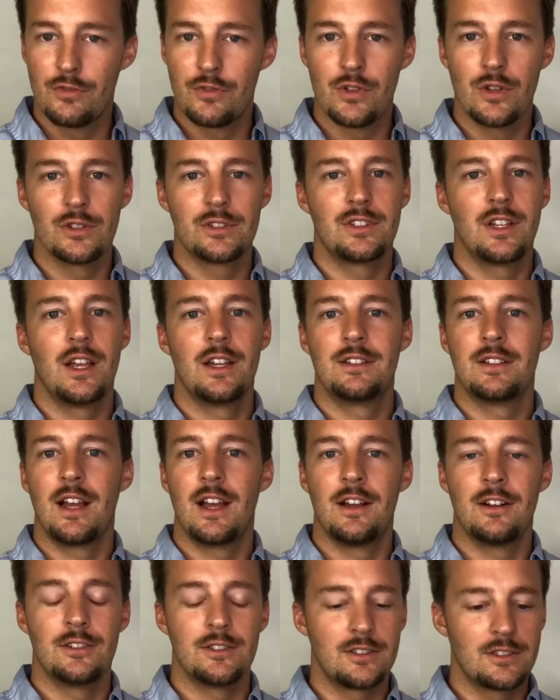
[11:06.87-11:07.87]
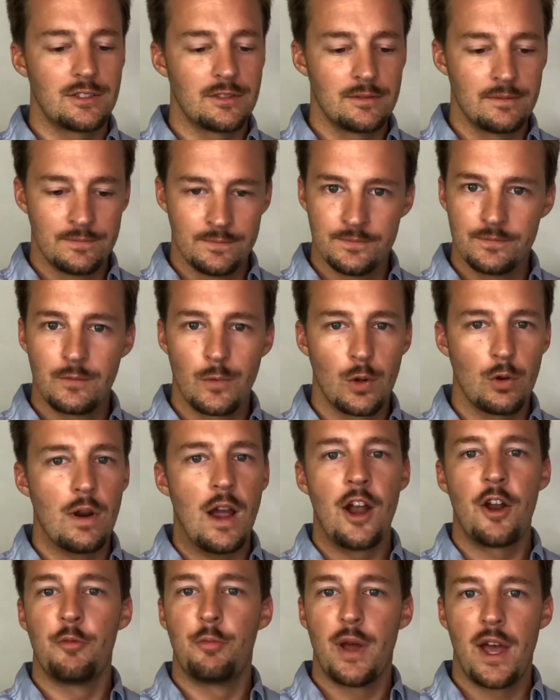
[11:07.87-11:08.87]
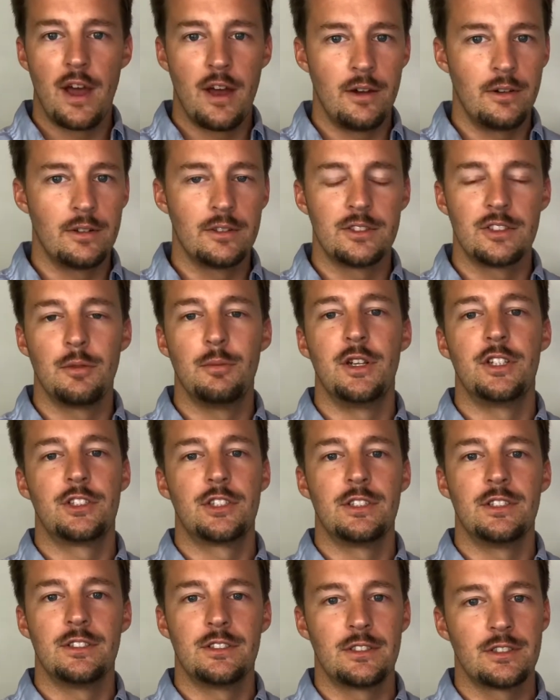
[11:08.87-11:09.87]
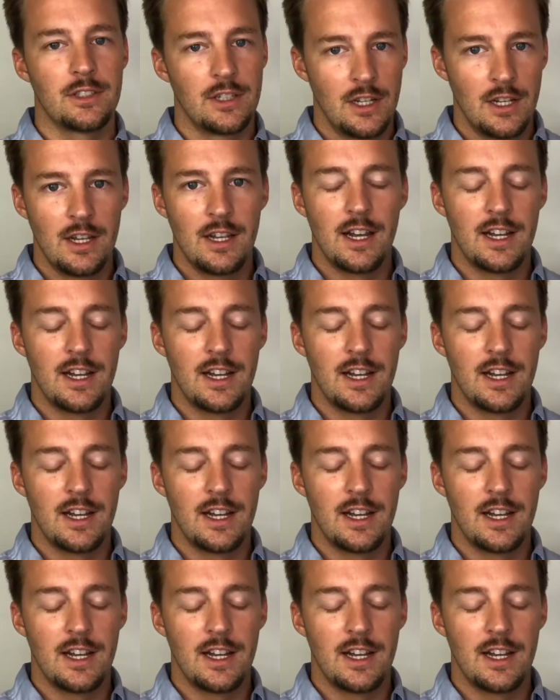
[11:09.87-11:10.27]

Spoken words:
for those takedowns, ground and pound, submissions.